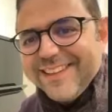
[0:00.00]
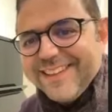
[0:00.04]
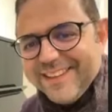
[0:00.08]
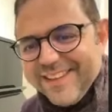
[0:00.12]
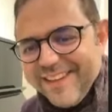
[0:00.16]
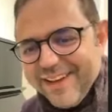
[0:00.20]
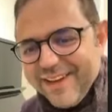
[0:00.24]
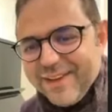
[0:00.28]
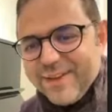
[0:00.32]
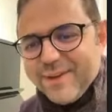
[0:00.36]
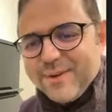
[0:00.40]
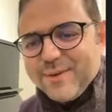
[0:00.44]

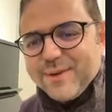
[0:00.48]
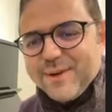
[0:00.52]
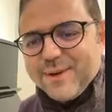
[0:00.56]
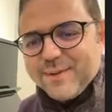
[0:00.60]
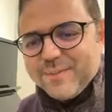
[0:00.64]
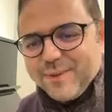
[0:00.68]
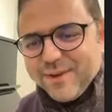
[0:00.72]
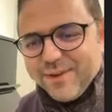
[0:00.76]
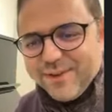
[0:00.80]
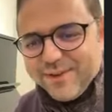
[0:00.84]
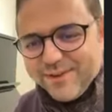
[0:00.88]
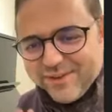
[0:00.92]
Thank you very
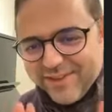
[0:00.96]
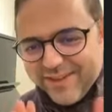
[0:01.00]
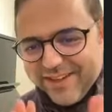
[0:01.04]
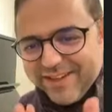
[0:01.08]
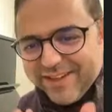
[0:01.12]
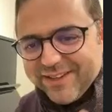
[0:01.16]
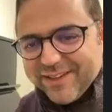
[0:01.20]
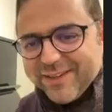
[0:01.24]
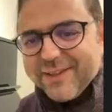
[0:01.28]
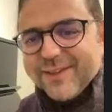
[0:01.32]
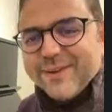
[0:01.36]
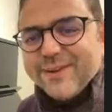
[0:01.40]
much.
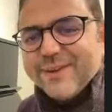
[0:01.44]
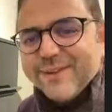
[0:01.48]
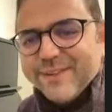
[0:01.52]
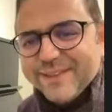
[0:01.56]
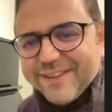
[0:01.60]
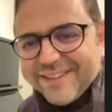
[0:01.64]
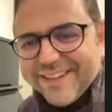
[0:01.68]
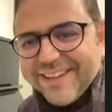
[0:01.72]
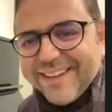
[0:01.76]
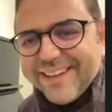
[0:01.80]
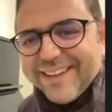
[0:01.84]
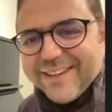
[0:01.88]
Thank you.
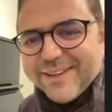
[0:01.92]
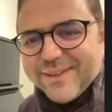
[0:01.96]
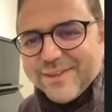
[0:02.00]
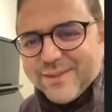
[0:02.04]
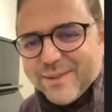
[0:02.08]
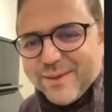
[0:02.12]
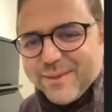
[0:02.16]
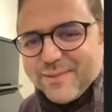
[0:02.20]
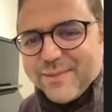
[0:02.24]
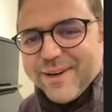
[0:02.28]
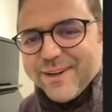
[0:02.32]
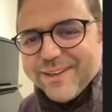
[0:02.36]
Thank you
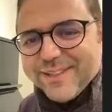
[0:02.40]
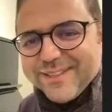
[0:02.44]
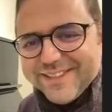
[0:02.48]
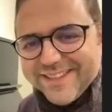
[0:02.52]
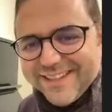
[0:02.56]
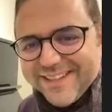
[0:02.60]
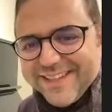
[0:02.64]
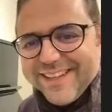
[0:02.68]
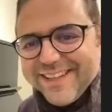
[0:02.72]
so much.